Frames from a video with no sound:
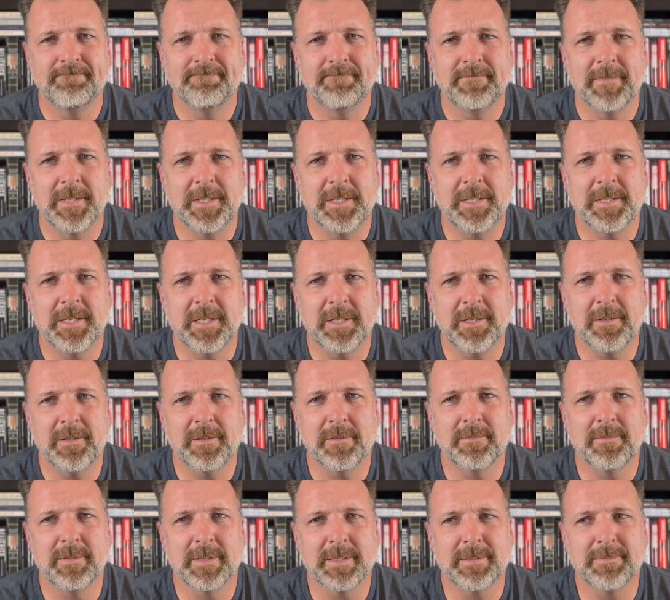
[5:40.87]
and these
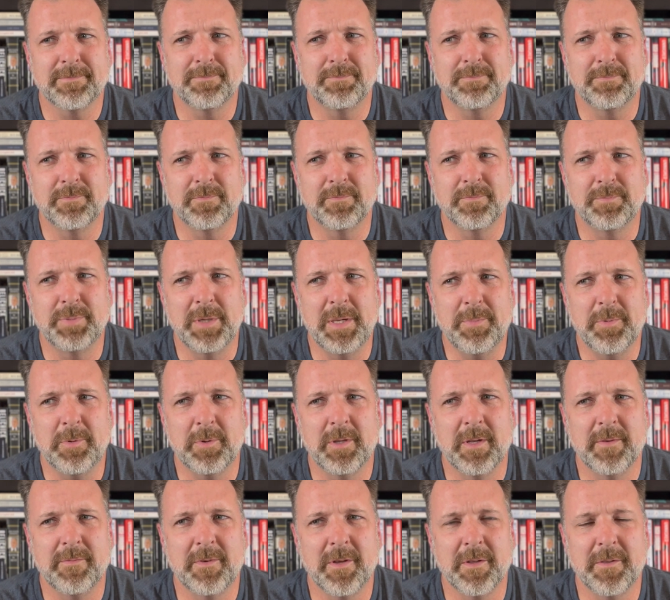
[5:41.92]
other people
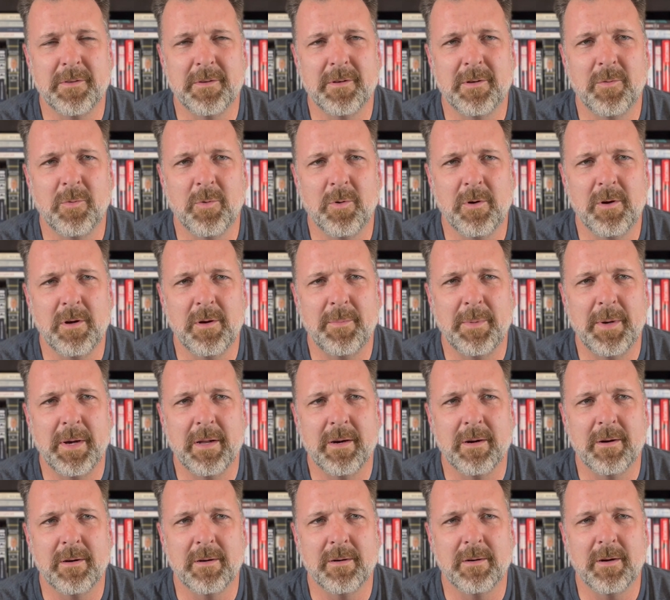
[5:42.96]
have nothing to worry
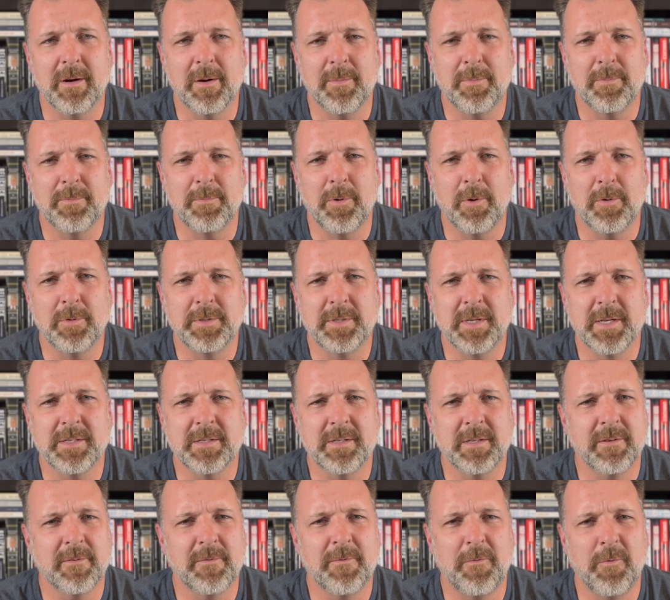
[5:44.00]
about are
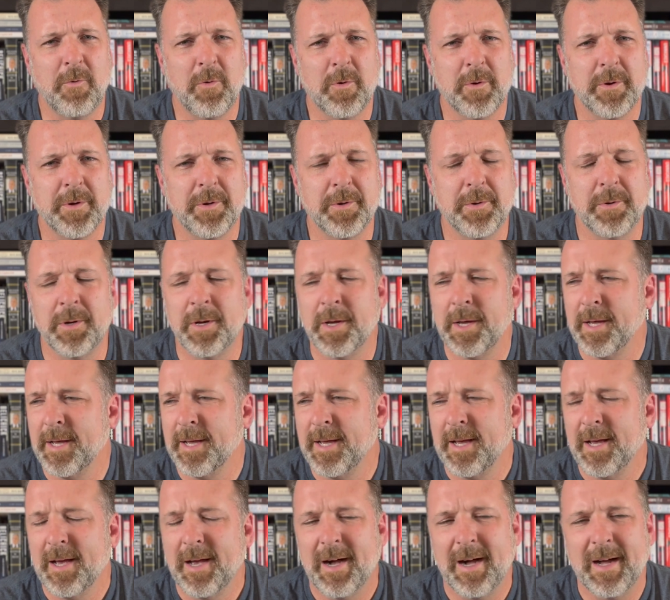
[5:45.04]
protesting for you.
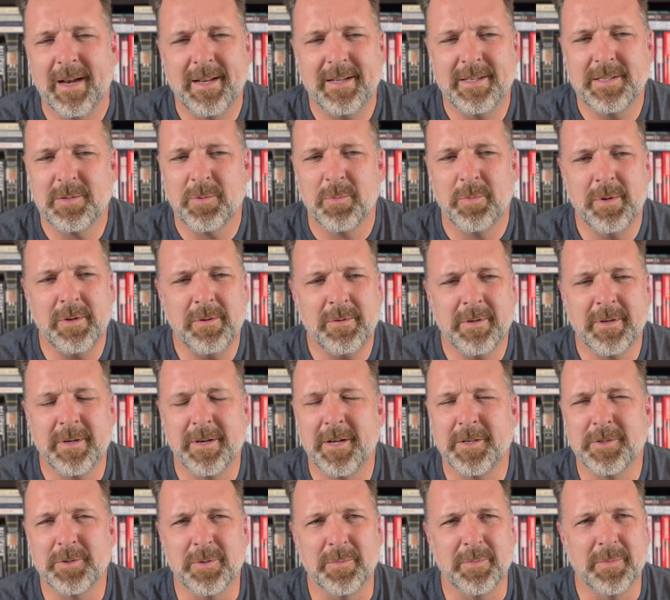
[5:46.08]
It's a real
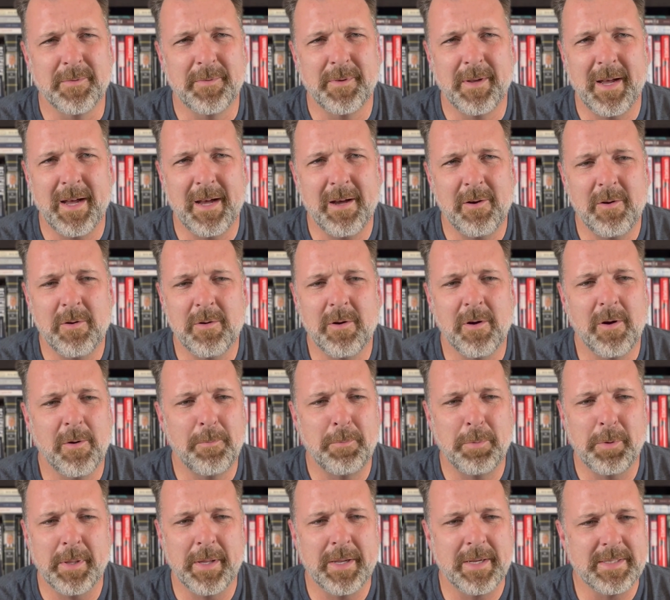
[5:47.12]
conundrum of how it all
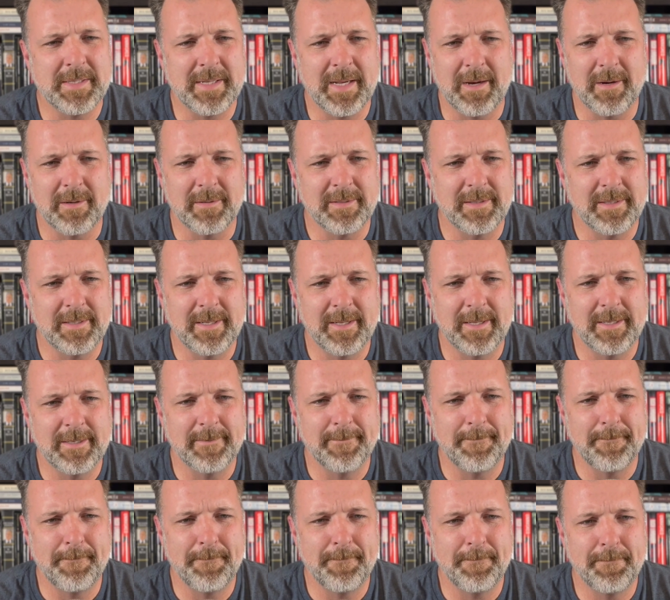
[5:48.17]
plays out. And
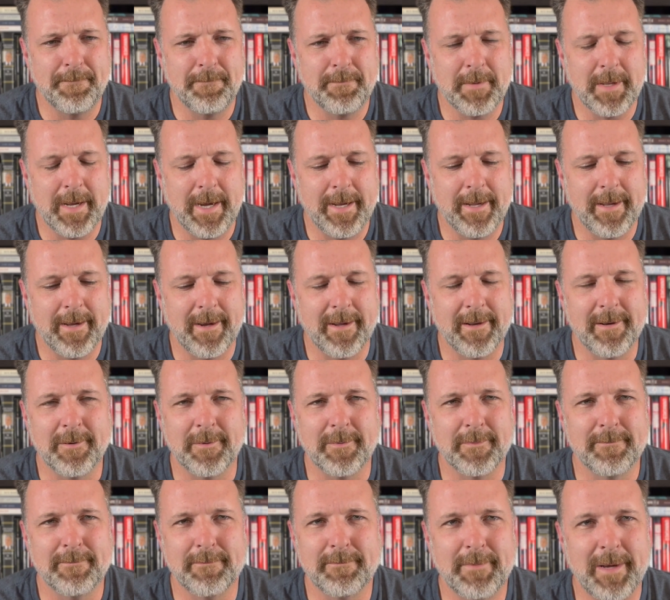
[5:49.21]
I
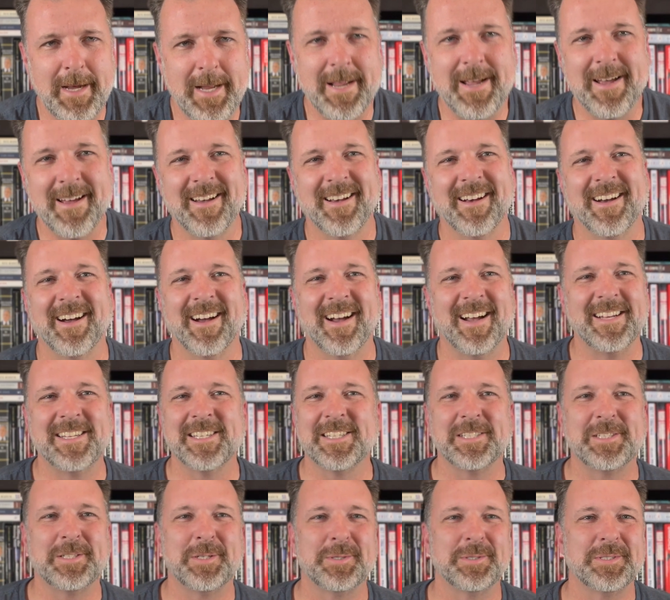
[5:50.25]
don't, I
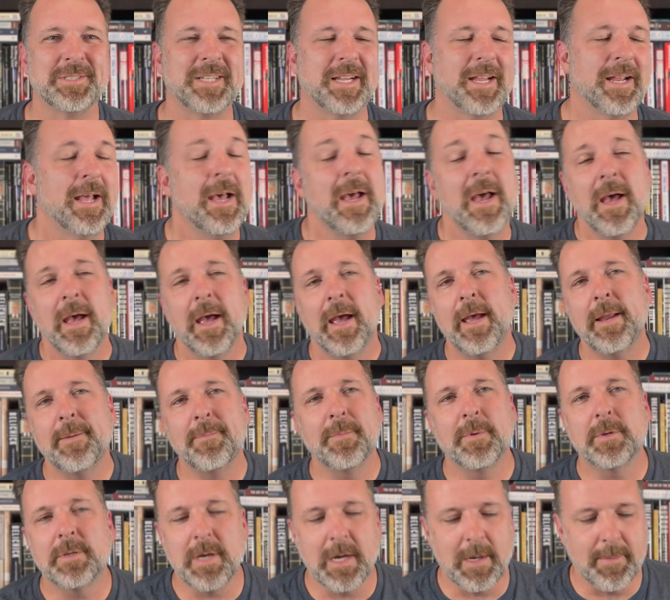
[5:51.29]
just don't see it.
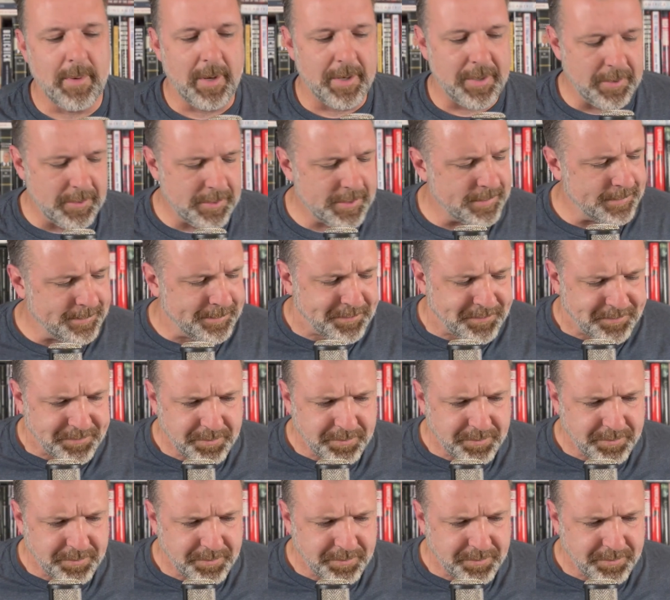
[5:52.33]
And talking about Newsom,